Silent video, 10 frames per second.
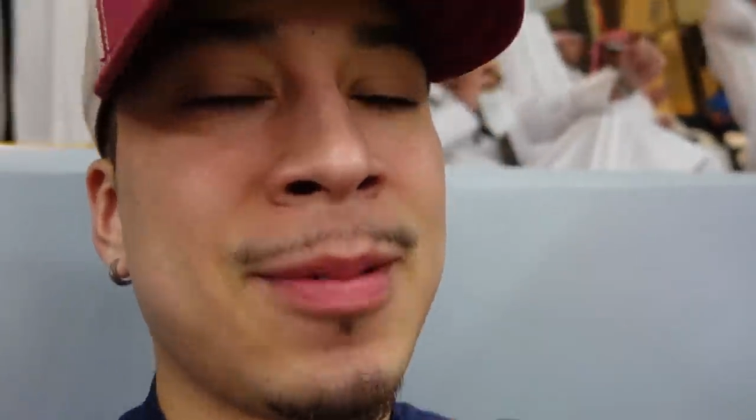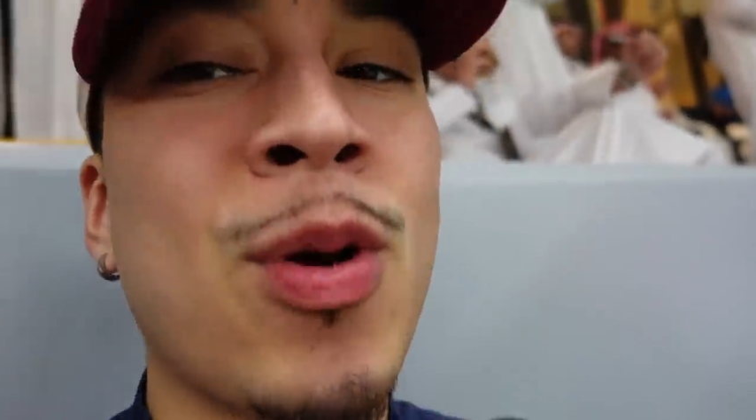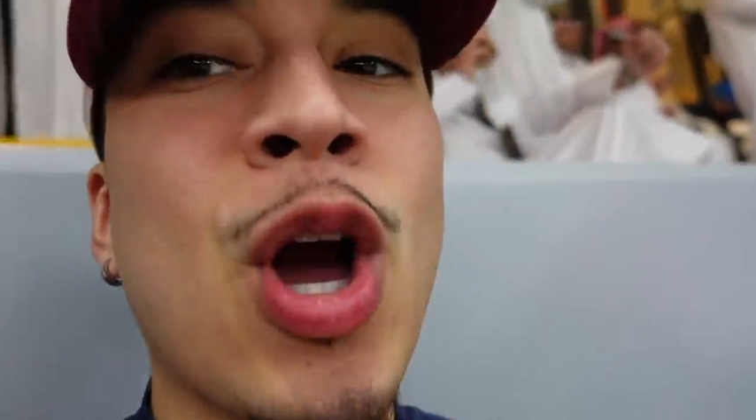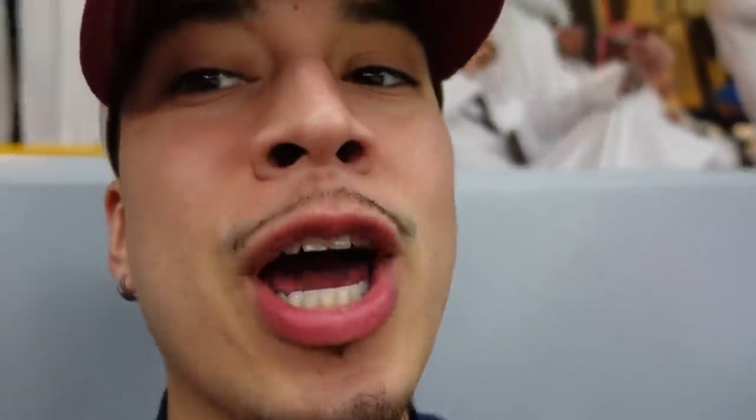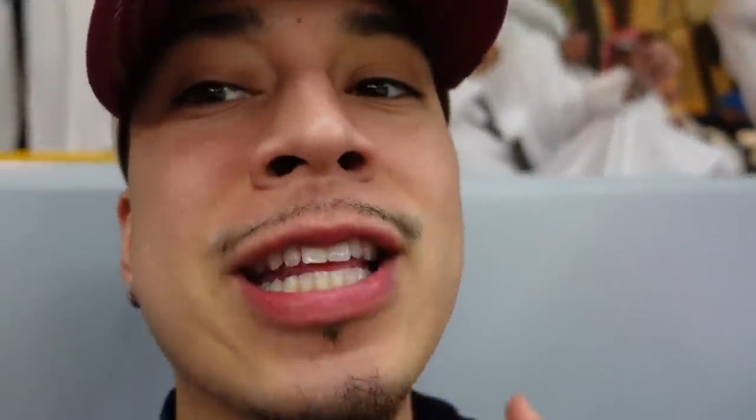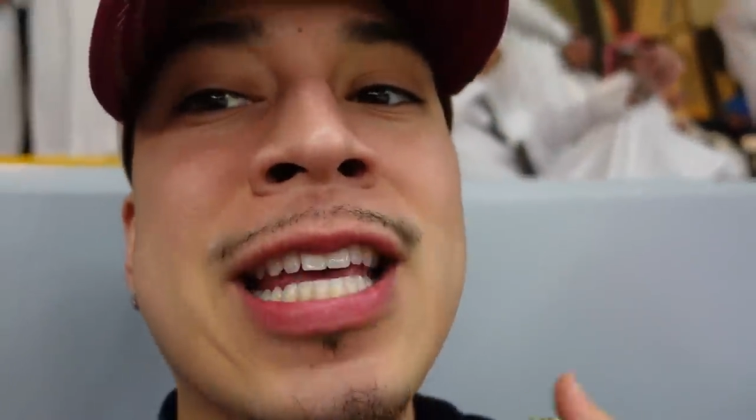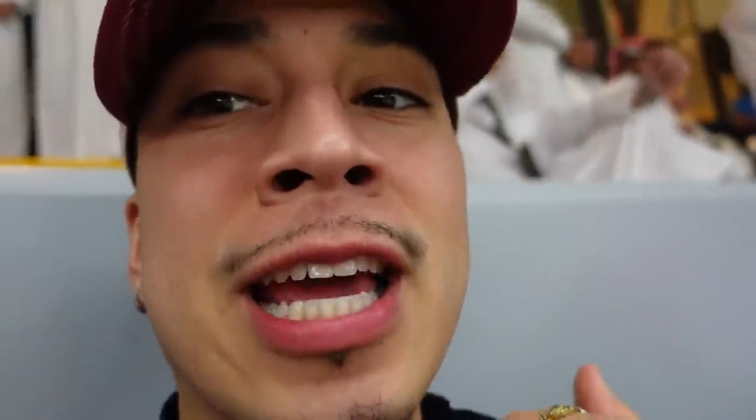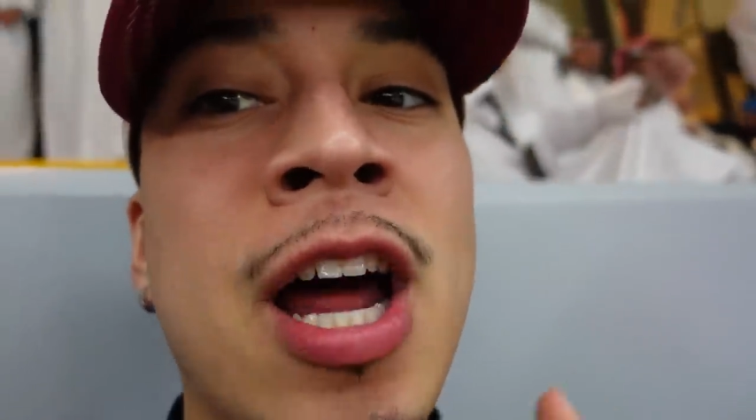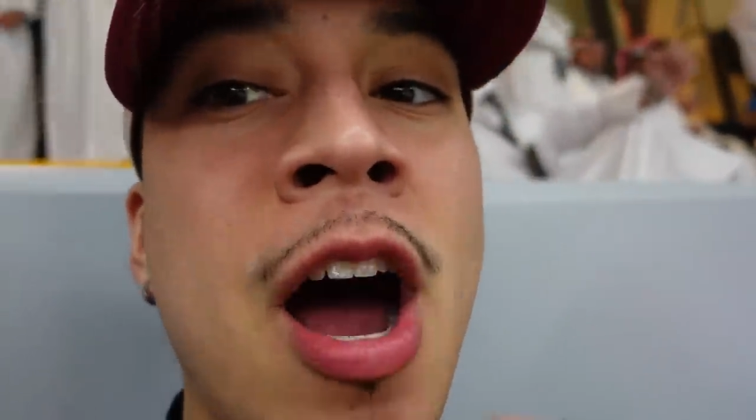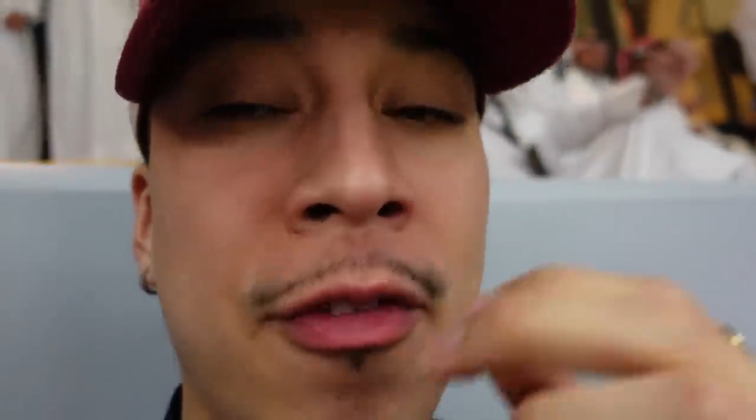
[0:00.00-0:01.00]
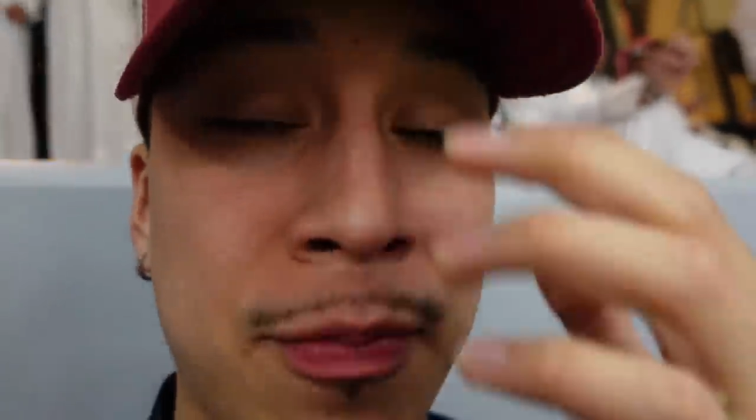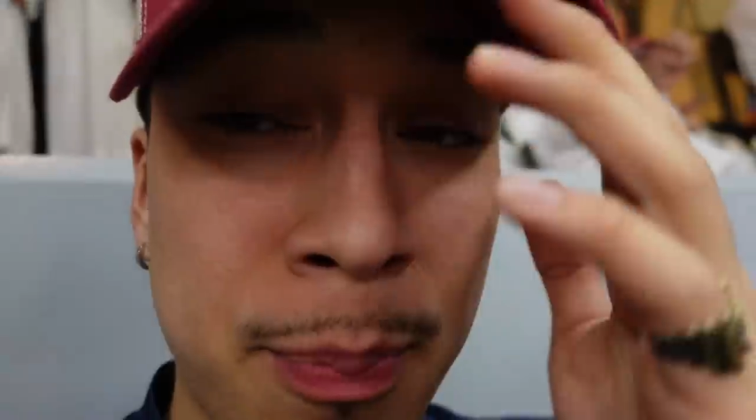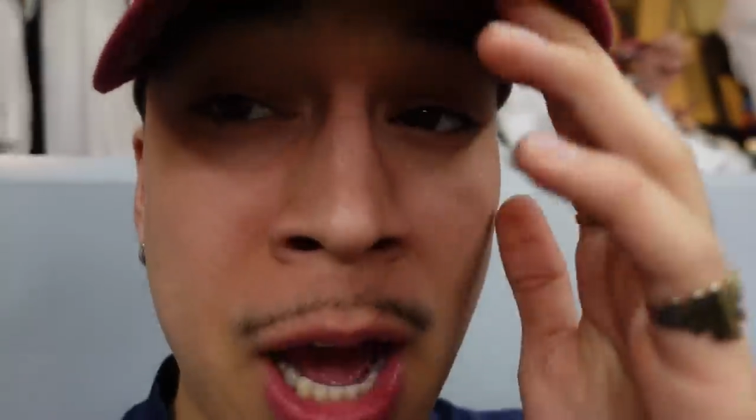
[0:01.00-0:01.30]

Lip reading: We'll go ahead and take it off.